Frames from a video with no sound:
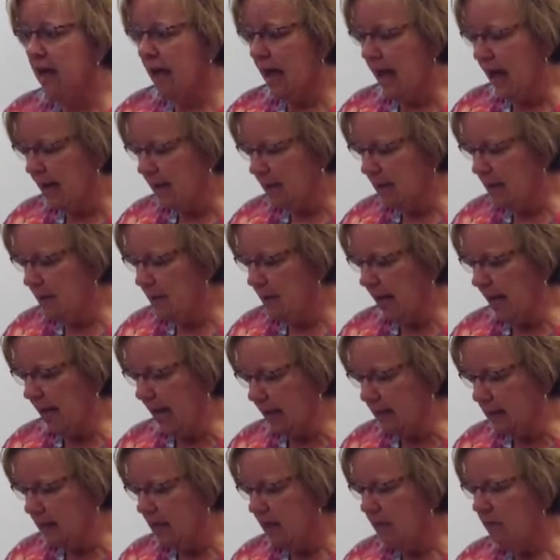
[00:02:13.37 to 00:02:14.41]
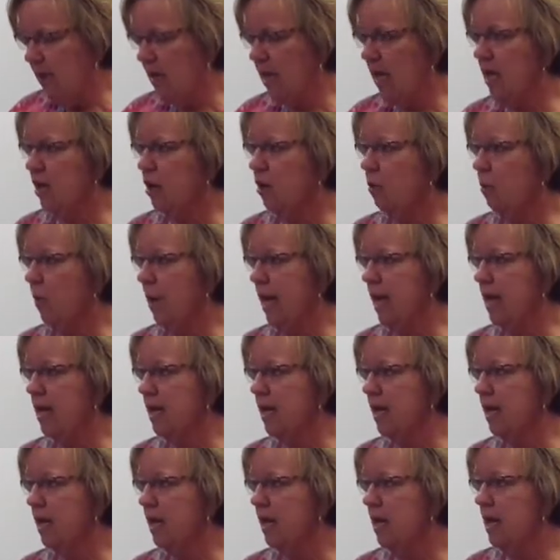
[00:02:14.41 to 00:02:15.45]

academic activity in a week,